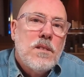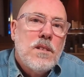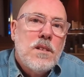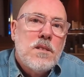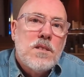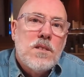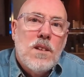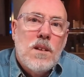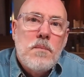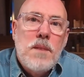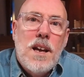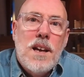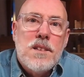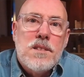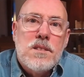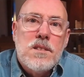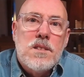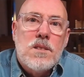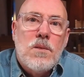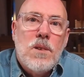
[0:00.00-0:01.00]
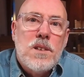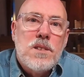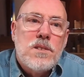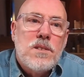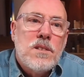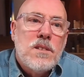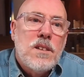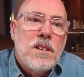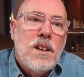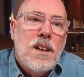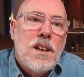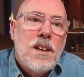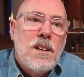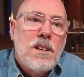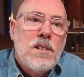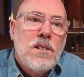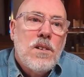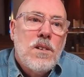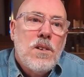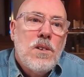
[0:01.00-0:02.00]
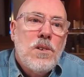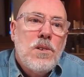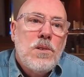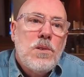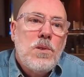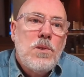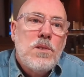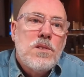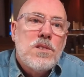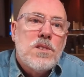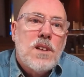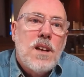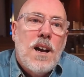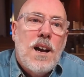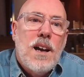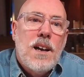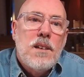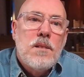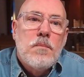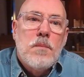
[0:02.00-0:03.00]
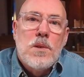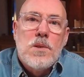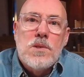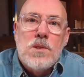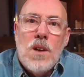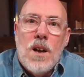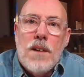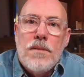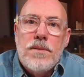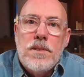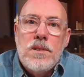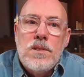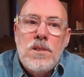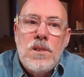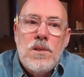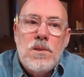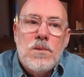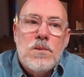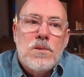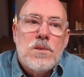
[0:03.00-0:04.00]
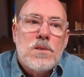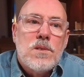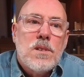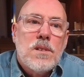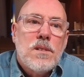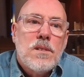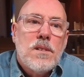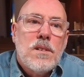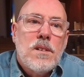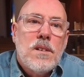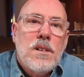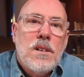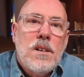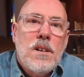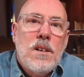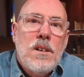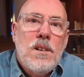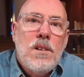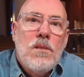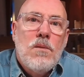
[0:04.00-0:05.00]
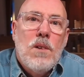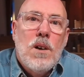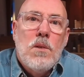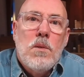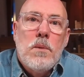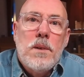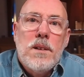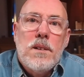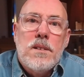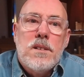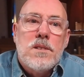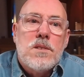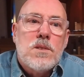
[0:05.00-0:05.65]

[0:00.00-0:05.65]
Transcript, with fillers: So let me ask this question today Who does God most often use? Well, when we look at